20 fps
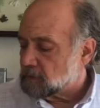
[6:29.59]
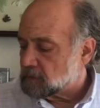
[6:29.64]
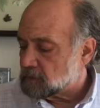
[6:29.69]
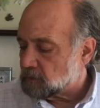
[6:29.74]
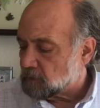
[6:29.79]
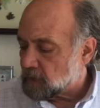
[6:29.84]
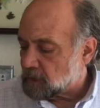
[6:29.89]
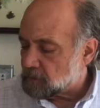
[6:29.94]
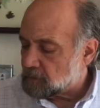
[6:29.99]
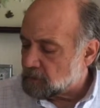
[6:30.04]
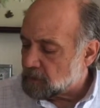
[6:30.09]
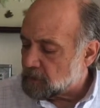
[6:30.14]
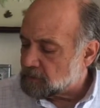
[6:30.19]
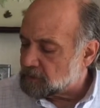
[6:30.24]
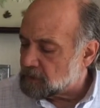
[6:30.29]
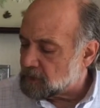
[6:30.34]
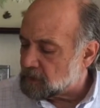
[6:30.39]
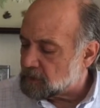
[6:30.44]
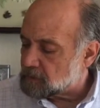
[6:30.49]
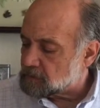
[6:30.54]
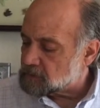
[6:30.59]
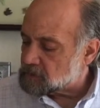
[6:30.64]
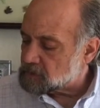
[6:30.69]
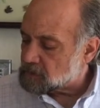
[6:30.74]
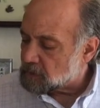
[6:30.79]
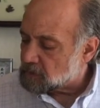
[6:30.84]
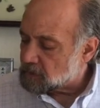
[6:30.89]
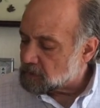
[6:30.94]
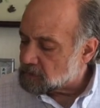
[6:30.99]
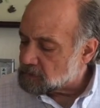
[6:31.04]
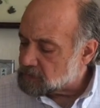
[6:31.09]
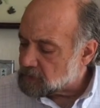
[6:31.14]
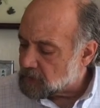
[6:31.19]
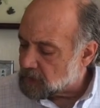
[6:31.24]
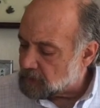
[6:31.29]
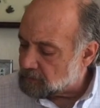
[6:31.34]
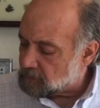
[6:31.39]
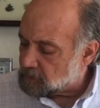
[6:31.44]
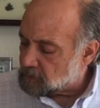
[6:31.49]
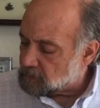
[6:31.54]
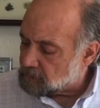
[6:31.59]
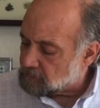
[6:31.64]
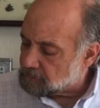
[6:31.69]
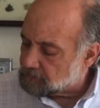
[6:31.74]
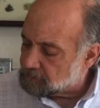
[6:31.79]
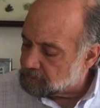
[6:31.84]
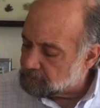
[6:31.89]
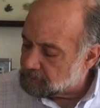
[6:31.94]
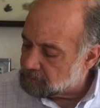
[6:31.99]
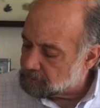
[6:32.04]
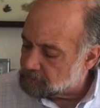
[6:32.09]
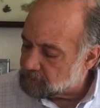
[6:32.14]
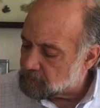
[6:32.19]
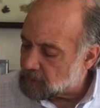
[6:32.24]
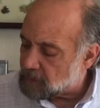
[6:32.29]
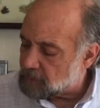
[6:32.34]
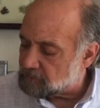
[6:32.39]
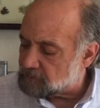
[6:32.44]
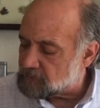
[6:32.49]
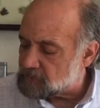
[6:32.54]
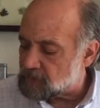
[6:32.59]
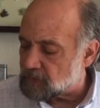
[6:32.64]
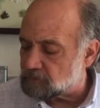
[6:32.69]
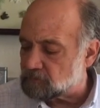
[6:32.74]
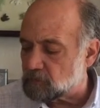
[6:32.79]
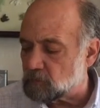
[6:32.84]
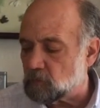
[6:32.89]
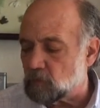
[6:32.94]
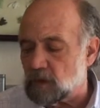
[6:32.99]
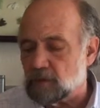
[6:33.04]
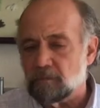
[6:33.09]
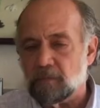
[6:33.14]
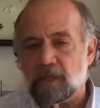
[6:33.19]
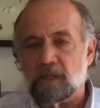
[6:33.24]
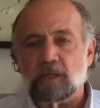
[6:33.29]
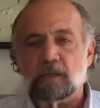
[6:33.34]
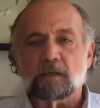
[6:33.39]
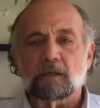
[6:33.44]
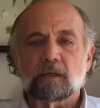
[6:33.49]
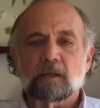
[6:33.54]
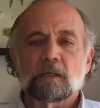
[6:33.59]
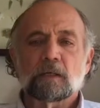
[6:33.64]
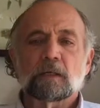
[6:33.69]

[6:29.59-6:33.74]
the water on there, start our timer. I have it set for 1 minute.